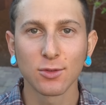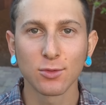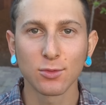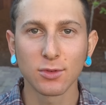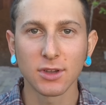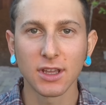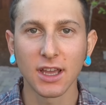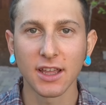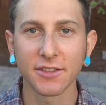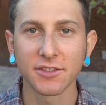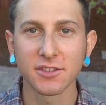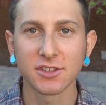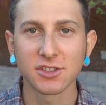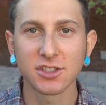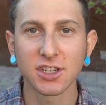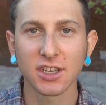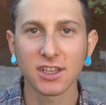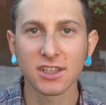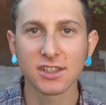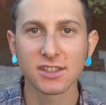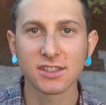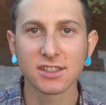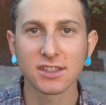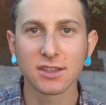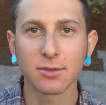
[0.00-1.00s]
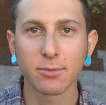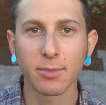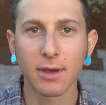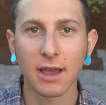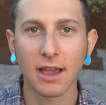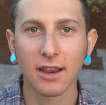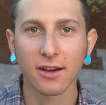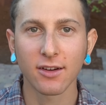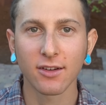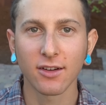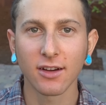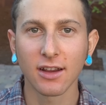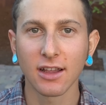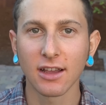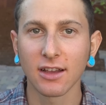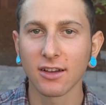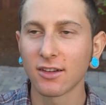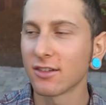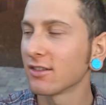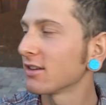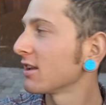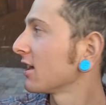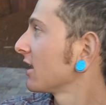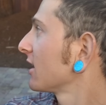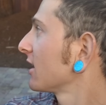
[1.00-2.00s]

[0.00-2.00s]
We got the chickens in the background